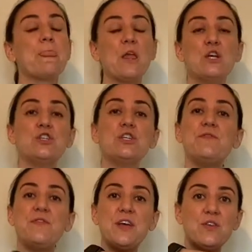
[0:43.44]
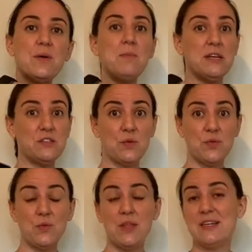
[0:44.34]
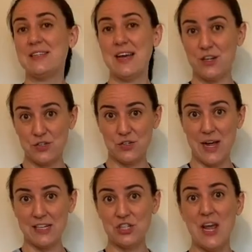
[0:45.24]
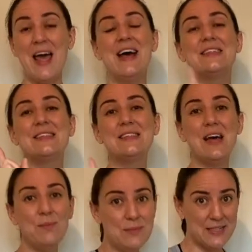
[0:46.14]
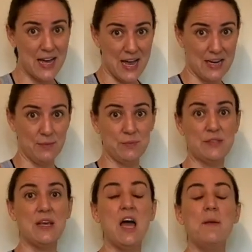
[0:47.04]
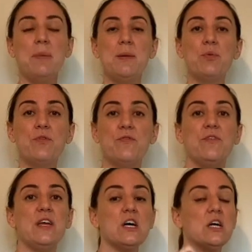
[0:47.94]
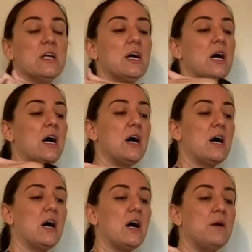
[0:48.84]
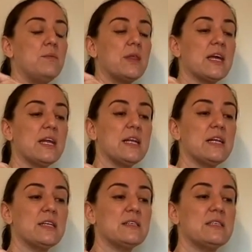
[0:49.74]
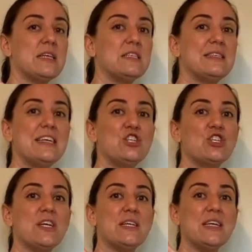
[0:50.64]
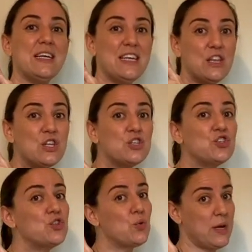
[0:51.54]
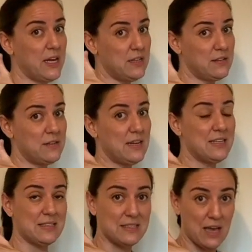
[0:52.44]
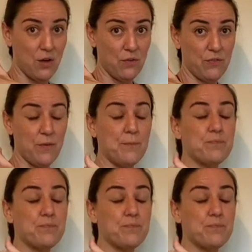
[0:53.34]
you should feel the muscle through the entire stretch. Sometimes people feel like a sensation in the joint itself.